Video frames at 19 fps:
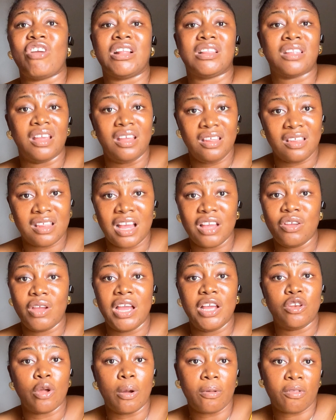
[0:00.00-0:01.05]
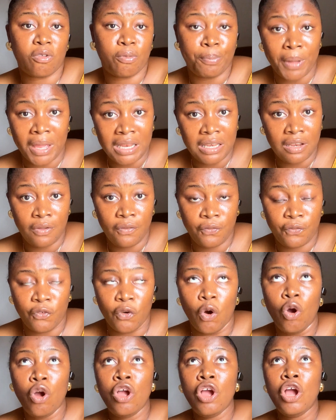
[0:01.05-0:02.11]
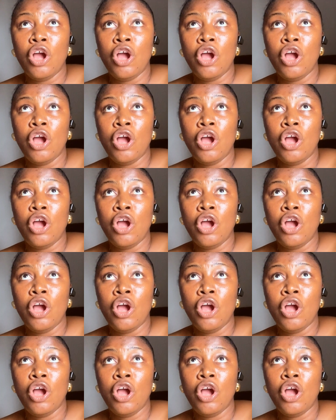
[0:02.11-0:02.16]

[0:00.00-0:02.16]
things that you end up spending for.